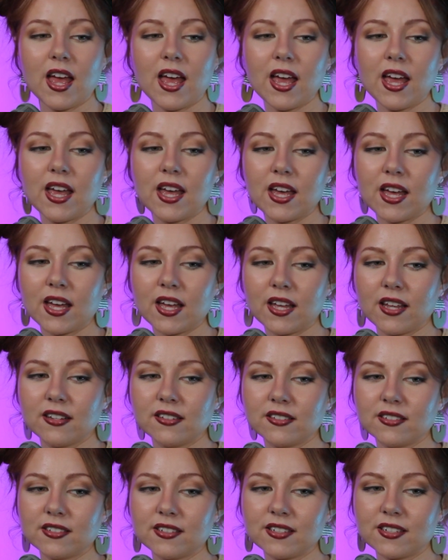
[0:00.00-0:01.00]

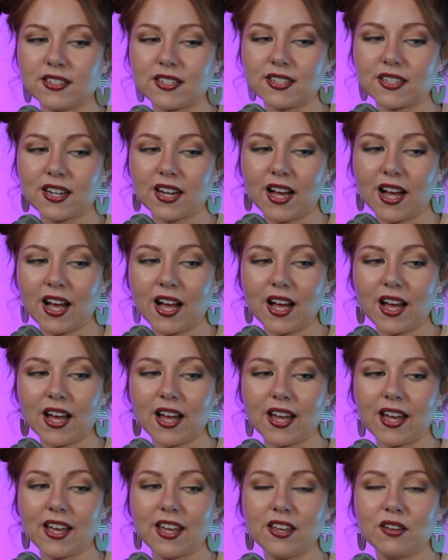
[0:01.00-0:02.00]
And
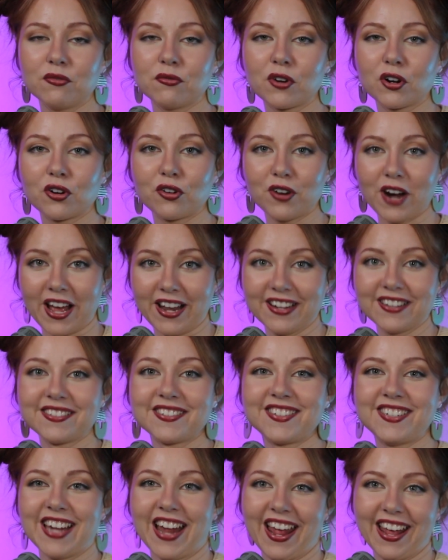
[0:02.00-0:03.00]
I regretted
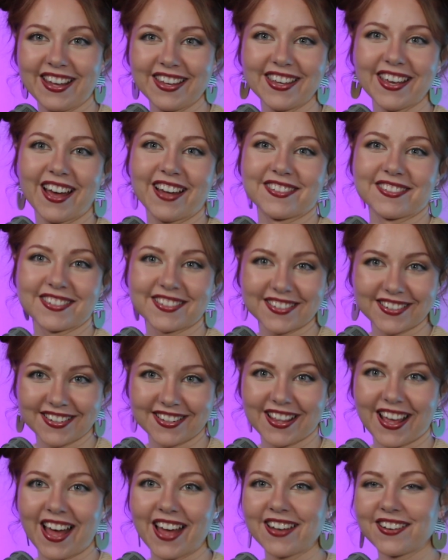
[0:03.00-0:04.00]
saying yes to
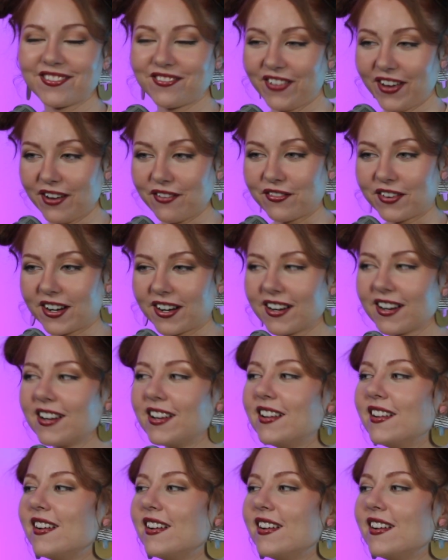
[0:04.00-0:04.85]
that favor.